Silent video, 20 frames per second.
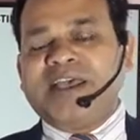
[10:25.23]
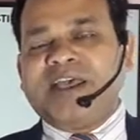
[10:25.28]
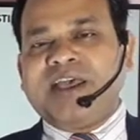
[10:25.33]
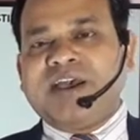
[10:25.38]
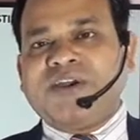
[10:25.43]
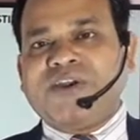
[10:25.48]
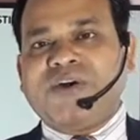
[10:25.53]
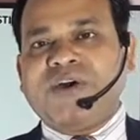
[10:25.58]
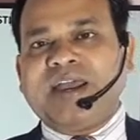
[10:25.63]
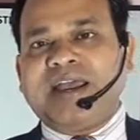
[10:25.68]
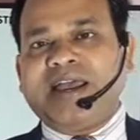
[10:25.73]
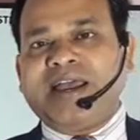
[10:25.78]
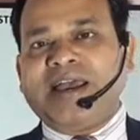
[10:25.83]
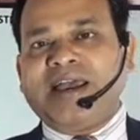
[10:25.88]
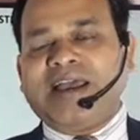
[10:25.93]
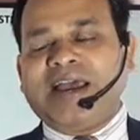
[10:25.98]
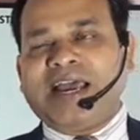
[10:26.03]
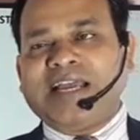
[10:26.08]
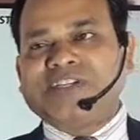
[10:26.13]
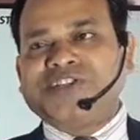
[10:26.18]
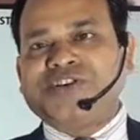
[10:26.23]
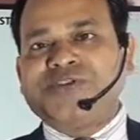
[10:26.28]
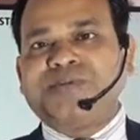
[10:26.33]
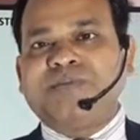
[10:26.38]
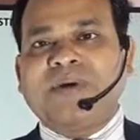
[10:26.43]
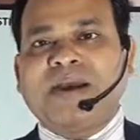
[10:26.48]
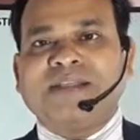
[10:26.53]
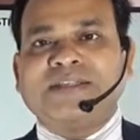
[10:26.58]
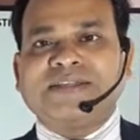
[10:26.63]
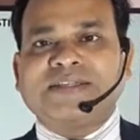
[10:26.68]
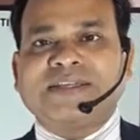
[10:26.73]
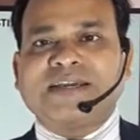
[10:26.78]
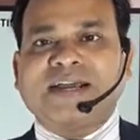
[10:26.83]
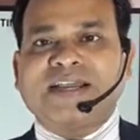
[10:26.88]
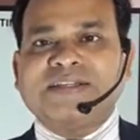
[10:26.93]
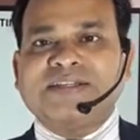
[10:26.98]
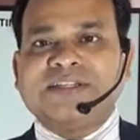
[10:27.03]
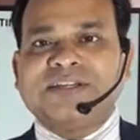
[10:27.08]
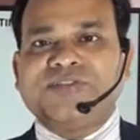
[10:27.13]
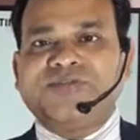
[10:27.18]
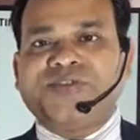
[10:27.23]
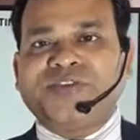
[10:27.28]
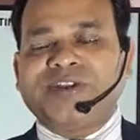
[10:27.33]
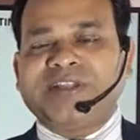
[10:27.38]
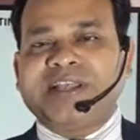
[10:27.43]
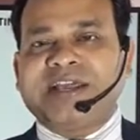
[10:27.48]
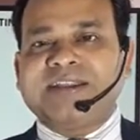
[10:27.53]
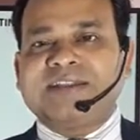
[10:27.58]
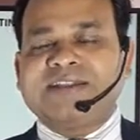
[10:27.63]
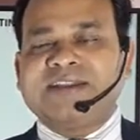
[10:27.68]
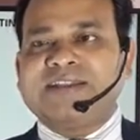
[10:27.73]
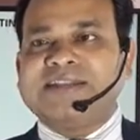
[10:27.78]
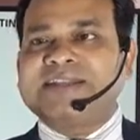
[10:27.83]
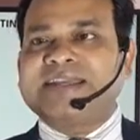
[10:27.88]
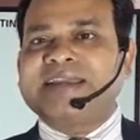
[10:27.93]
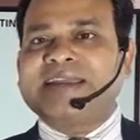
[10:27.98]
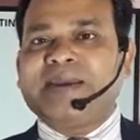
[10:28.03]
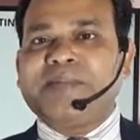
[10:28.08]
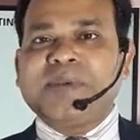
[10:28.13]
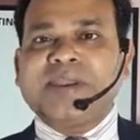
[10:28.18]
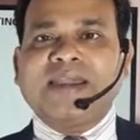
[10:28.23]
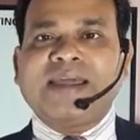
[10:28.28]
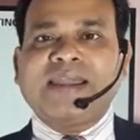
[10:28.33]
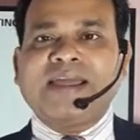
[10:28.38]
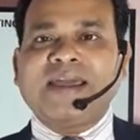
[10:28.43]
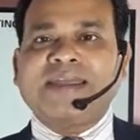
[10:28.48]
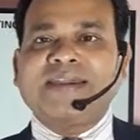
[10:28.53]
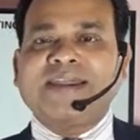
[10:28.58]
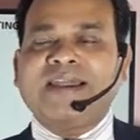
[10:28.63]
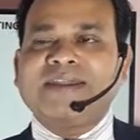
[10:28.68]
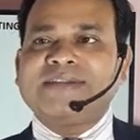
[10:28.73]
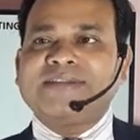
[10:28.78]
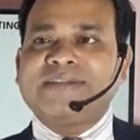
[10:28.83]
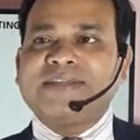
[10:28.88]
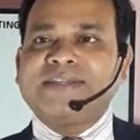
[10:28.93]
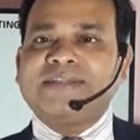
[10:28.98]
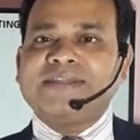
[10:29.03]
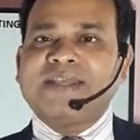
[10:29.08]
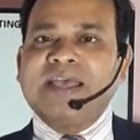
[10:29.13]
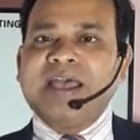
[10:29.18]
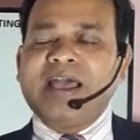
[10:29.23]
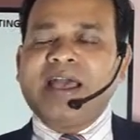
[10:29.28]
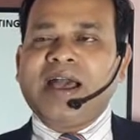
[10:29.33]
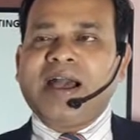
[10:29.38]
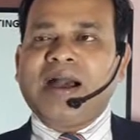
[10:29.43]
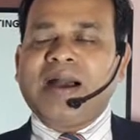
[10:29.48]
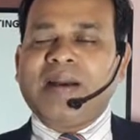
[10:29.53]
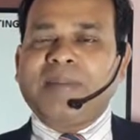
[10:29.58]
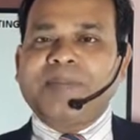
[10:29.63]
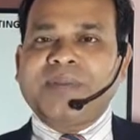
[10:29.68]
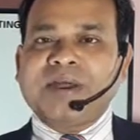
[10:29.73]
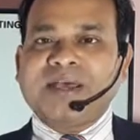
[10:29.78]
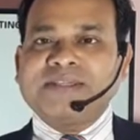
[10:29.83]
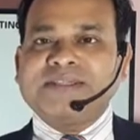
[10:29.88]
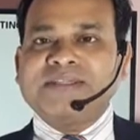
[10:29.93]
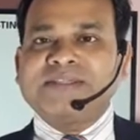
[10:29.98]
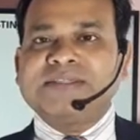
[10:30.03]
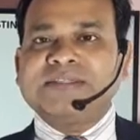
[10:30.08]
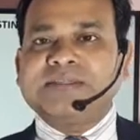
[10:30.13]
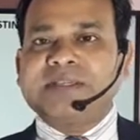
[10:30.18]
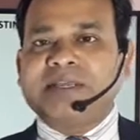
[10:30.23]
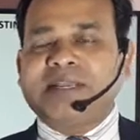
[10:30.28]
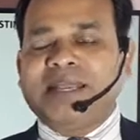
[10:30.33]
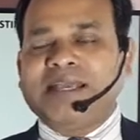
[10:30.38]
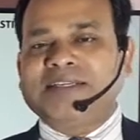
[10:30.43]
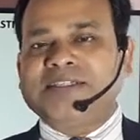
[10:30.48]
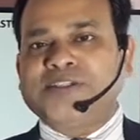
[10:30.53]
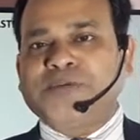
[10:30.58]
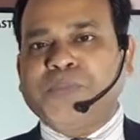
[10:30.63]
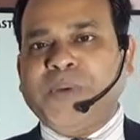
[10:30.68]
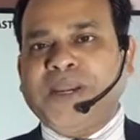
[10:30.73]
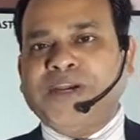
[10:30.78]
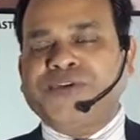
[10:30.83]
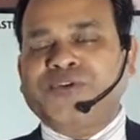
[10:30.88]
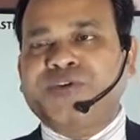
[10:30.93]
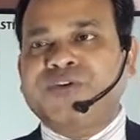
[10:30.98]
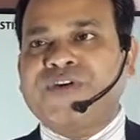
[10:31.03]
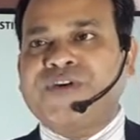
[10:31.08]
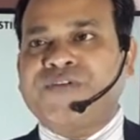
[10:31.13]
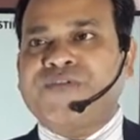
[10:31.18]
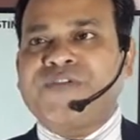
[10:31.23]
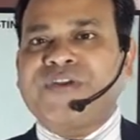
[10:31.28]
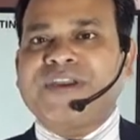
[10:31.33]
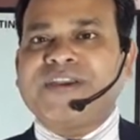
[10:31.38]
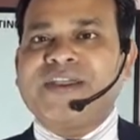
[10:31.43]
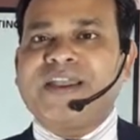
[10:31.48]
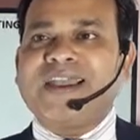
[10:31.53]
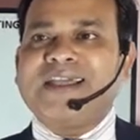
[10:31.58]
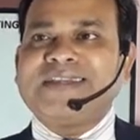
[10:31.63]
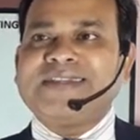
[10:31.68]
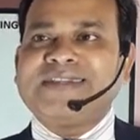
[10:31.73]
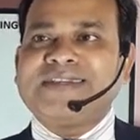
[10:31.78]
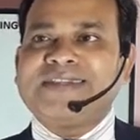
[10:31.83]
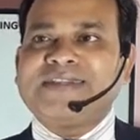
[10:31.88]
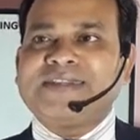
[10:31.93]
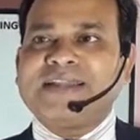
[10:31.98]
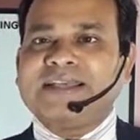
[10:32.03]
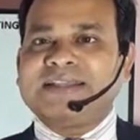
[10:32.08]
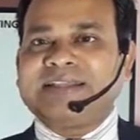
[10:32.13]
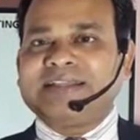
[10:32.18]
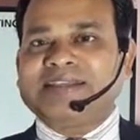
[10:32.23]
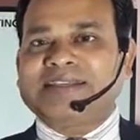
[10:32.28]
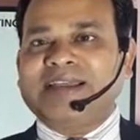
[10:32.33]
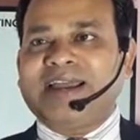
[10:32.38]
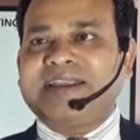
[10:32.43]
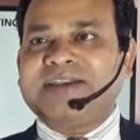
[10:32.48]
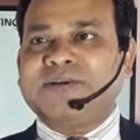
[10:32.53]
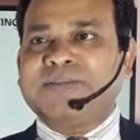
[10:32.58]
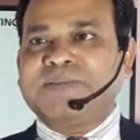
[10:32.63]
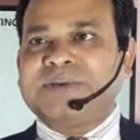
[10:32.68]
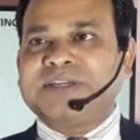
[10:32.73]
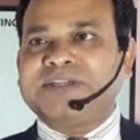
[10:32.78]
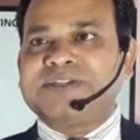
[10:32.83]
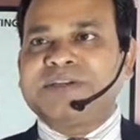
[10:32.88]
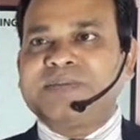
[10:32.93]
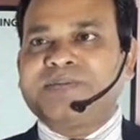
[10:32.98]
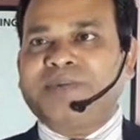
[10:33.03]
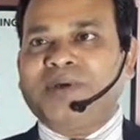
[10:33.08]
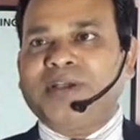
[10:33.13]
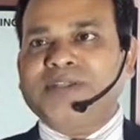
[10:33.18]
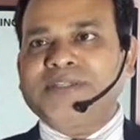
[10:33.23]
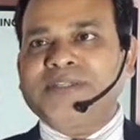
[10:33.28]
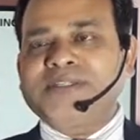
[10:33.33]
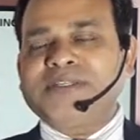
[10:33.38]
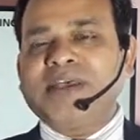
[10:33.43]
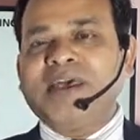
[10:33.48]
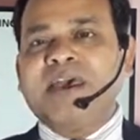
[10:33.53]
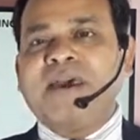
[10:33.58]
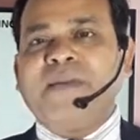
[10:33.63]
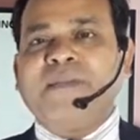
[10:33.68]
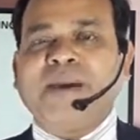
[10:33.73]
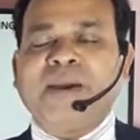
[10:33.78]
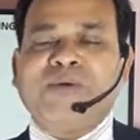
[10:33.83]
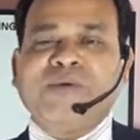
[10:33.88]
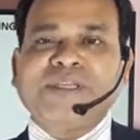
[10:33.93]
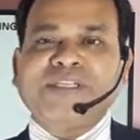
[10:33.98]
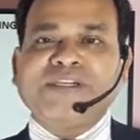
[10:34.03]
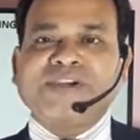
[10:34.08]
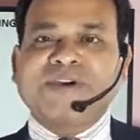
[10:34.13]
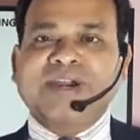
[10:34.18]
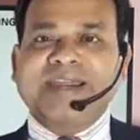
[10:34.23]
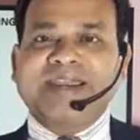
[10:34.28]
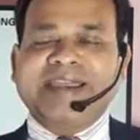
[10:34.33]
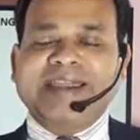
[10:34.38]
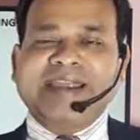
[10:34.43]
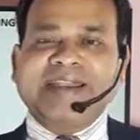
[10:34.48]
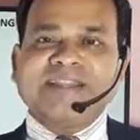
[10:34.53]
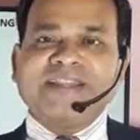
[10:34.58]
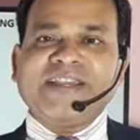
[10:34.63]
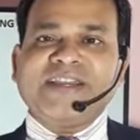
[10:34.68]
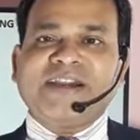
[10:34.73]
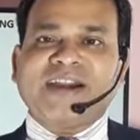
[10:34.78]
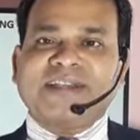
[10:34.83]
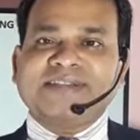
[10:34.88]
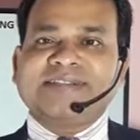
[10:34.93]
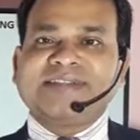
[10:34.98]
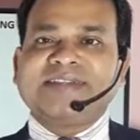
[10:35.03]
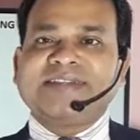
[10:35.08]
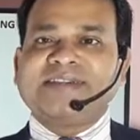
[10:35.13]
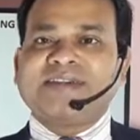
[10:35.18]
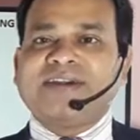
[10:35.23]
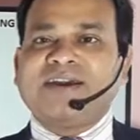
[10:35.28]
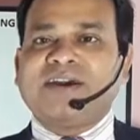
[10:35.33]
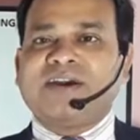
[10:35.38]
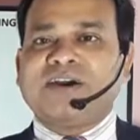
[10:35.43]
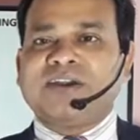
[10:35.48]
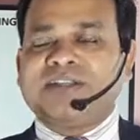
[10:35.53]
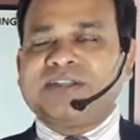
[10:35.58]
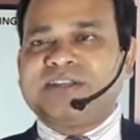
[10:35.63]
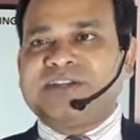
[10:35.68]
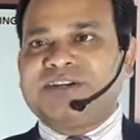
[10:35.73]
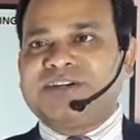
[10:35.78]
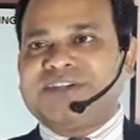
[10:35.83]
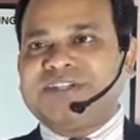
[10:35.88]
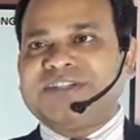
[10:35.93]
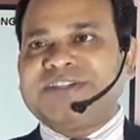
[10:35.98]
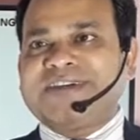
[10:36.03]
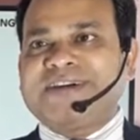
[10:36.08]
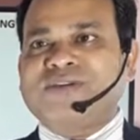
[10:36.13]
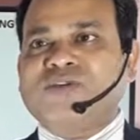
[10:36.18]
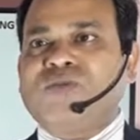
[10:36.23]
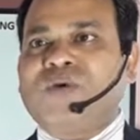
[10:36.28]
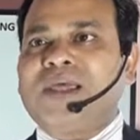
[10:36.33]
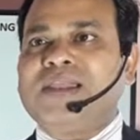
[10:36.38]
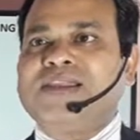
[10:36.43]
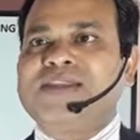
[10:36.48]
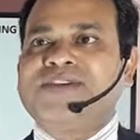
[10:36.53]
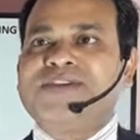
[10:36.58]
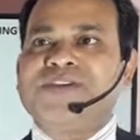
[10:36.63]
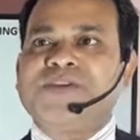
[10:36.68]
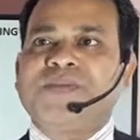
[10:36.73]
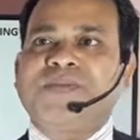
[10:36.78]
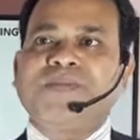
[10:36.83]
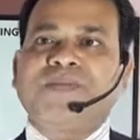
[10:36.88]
achieved by this casting. For that there is a chemical analysis process like spectrography analysis, like this kind of testing process by which you can get the casting desired quality.